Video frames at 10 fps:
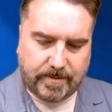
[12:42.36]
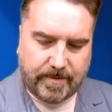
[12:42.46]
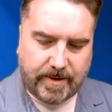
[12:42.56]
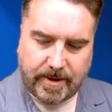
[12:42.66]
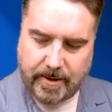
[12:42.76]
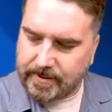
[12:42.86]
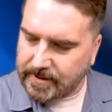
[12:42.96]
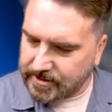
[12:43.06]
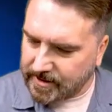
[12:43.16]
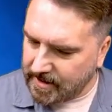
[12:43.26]
videos, I
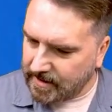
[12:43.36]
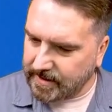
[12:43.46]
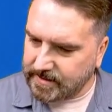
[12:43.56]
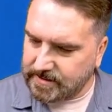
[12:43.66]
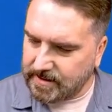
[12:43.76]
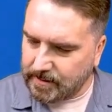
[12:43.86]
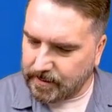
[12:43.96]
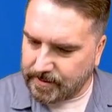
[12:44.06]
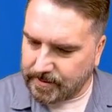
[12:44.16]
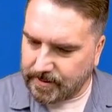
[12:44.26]
just kind of like seeing what
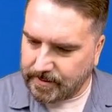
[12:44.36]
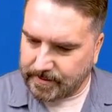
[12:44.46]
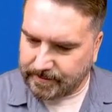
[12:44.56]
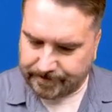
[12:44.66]
they're doing.